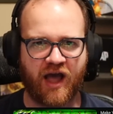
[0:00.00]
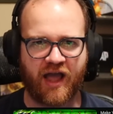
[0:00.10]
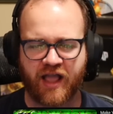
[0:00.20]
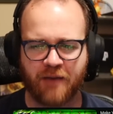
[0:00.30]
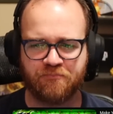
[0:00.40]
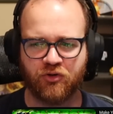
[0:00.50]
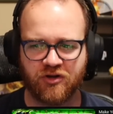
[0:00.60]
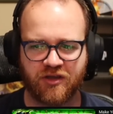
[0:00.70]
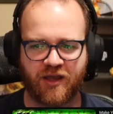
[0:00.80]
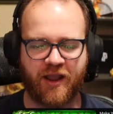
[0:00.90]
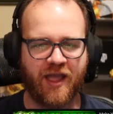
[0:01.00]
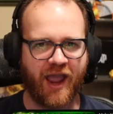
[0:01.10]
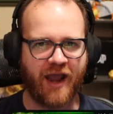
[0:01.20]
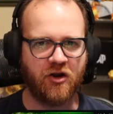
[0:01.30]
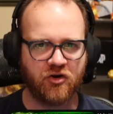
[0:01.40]
I kept looking
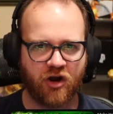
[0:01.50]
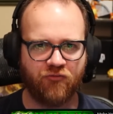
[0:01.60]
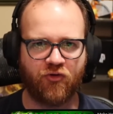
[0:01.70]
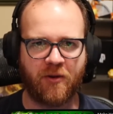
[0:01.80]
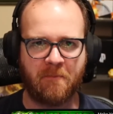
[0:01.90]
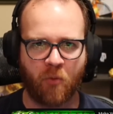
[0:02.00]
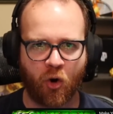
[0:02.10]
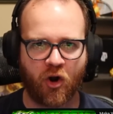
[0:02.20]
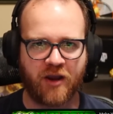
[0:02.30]
and uncovering more